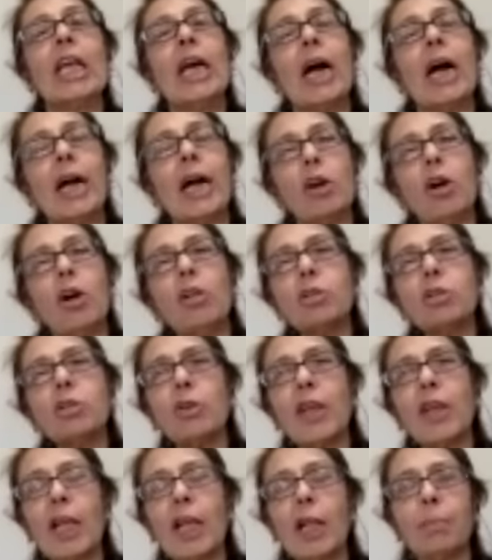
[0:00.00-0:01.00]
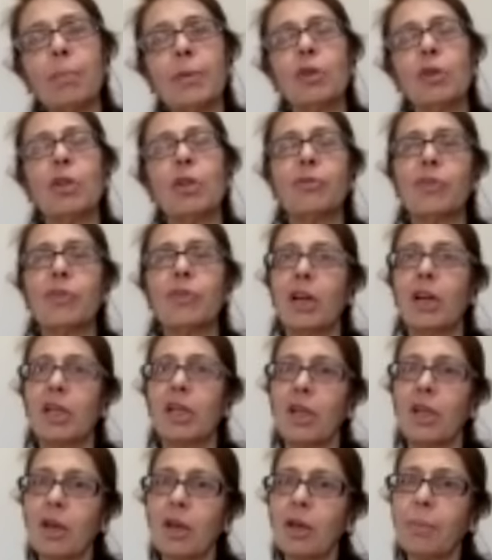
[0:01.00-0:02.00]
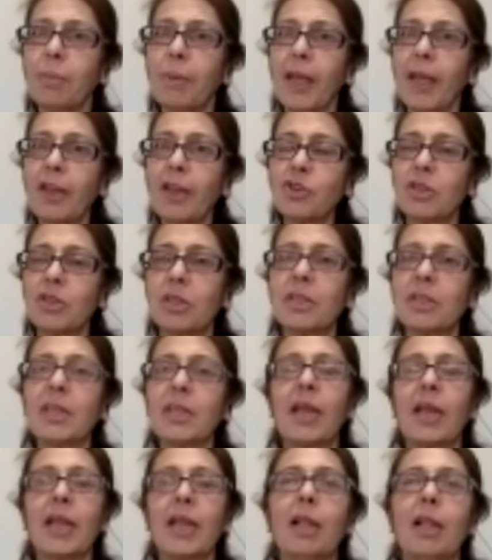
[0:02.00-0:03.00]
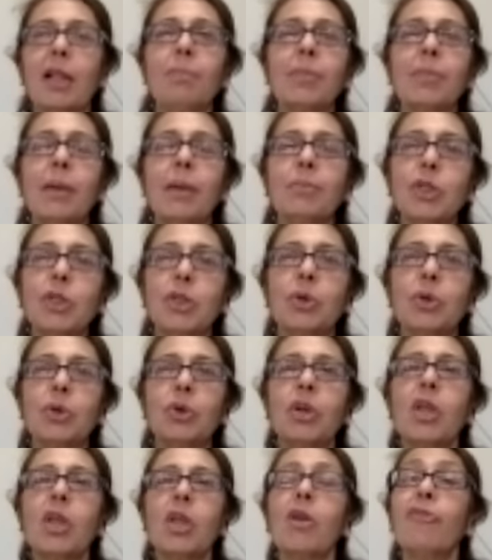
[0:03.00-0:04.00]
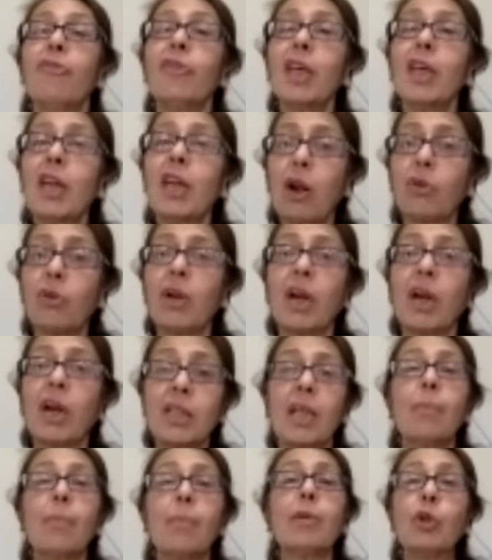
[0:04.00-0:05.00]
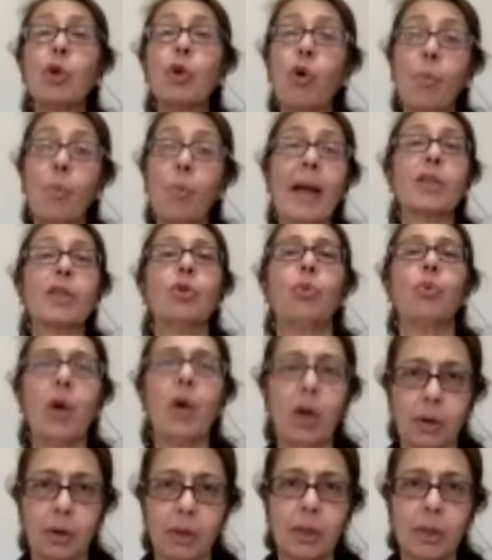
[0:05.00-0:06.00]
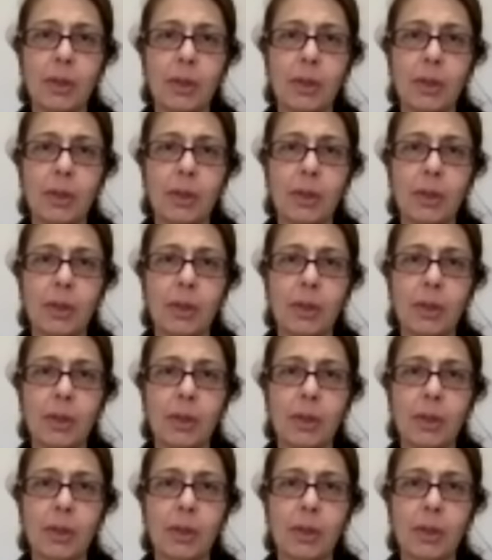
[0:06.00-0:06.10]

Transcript: I also help, and if there are younger patients, I help them to figure out are they able to go back to work?